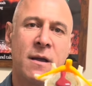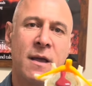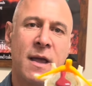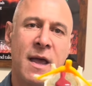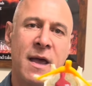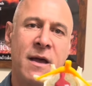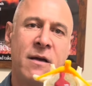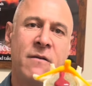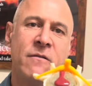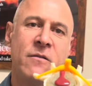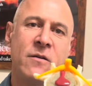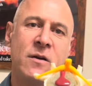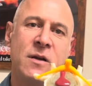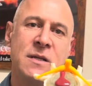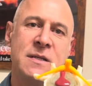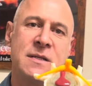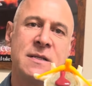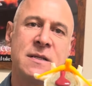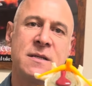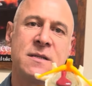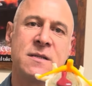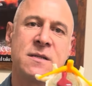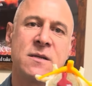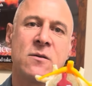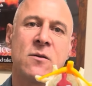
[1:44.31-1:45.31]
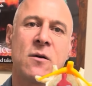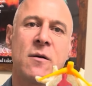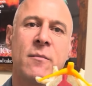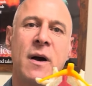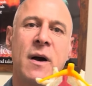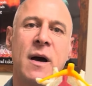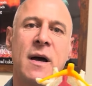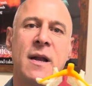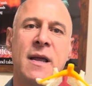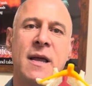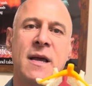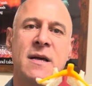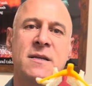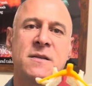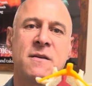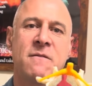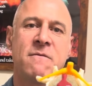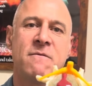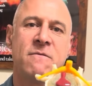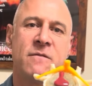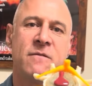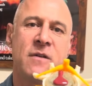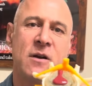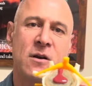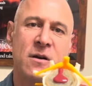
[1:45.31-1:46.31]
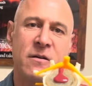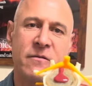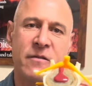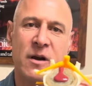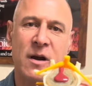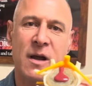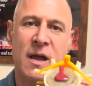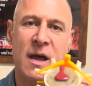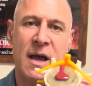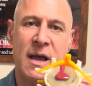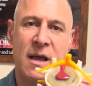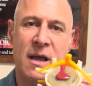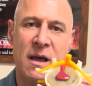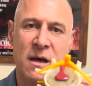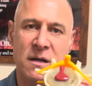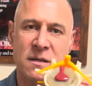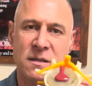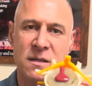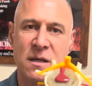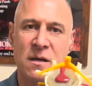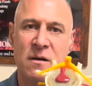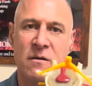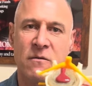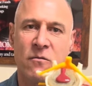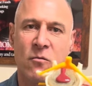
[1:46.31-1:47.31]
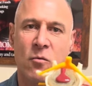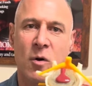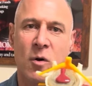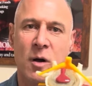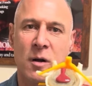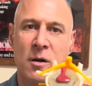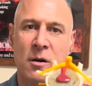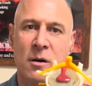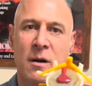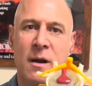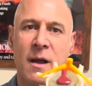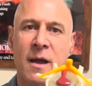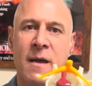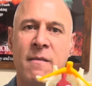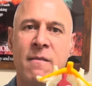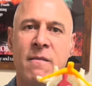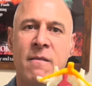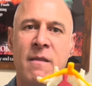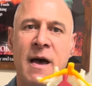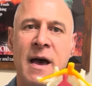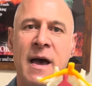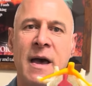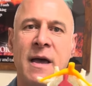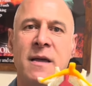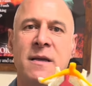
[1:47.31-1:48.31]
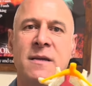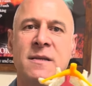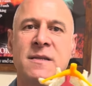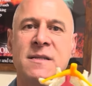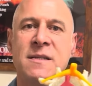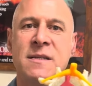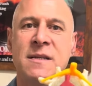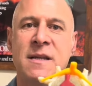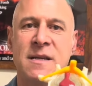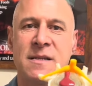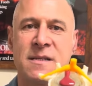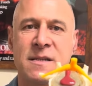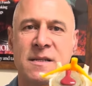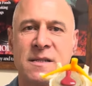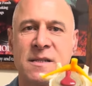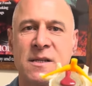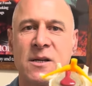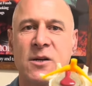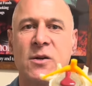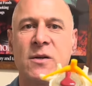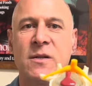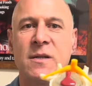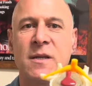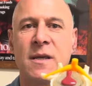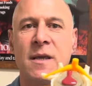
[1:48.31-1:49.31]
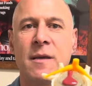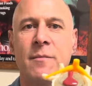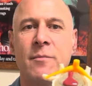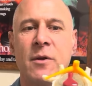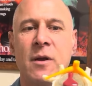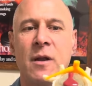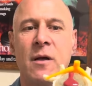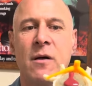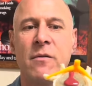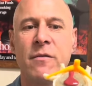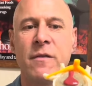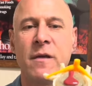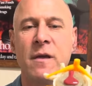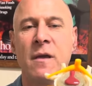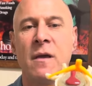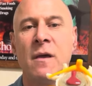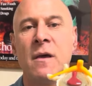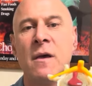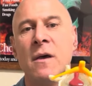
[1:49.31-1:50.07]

Every disc in our body has a very, very high content of water, and that is necessary to keep it healthy.